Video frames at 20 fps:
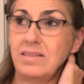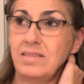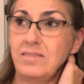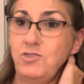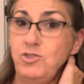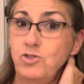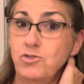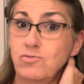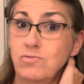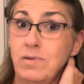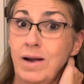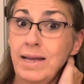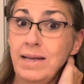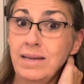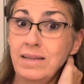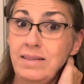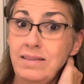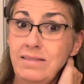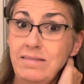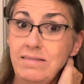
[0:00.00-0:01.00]

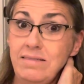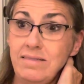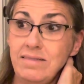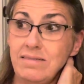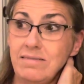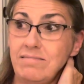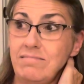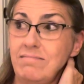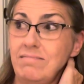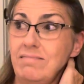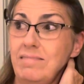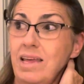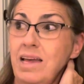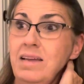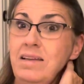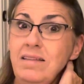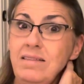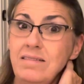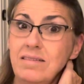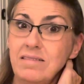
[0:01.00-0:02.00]
Dragons and
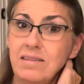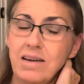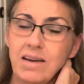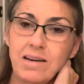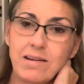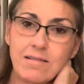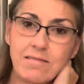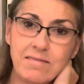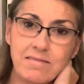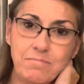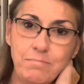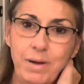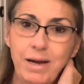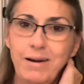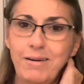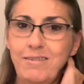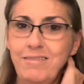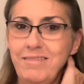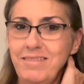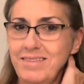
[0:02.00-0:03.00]
lions and tigers and
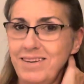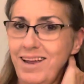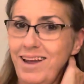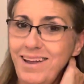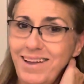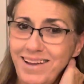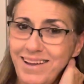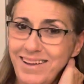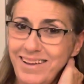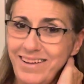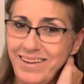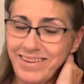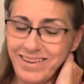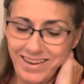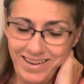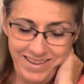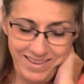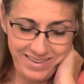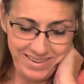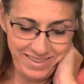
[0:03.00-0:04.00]
bears and all
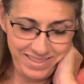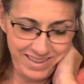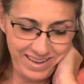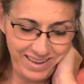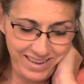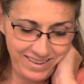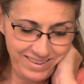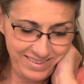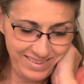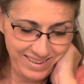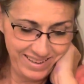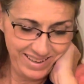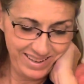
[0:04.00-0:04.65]
kinds of things.